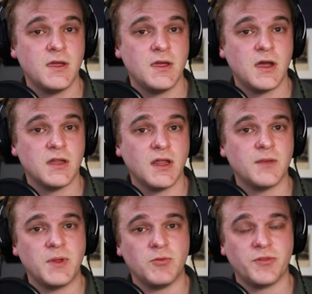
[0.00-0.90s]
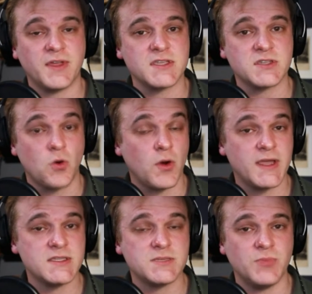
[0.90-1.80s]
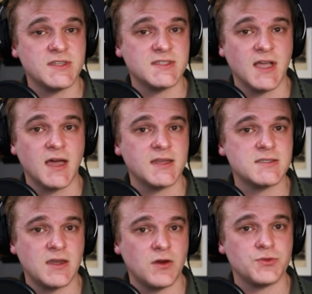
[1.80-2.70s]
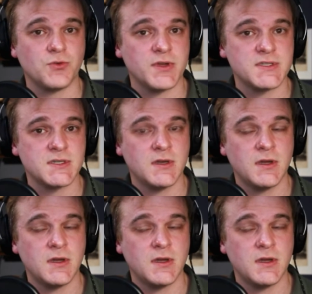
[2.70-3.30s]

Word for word: Yeah. A lot of people think it's coins, but it's not, it's territories.